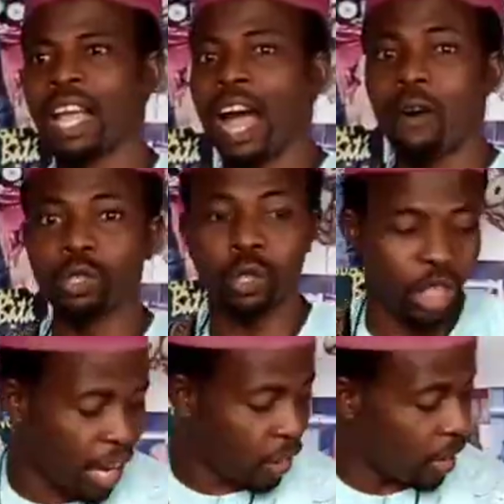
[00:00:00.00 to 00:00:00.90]
I want to
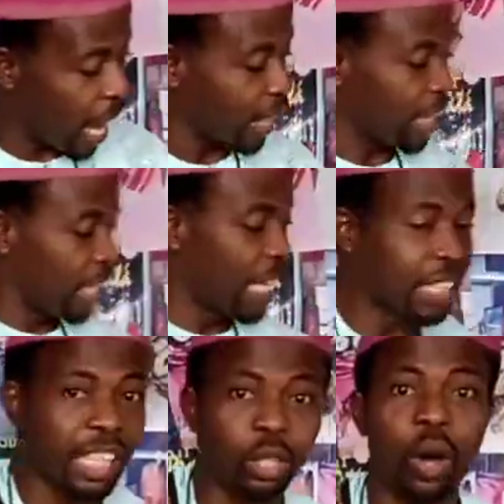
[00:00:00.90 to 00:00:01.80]
tell you that
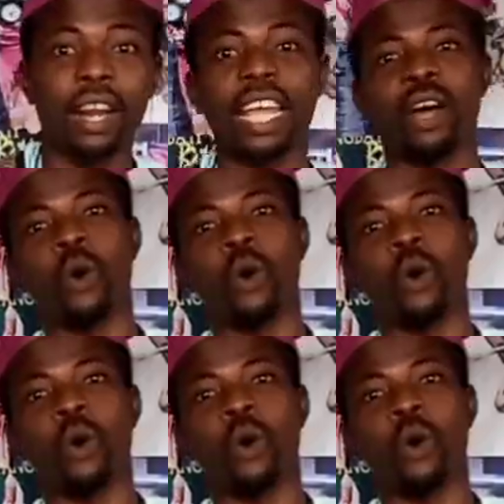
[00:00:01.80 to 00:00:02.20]
this is not the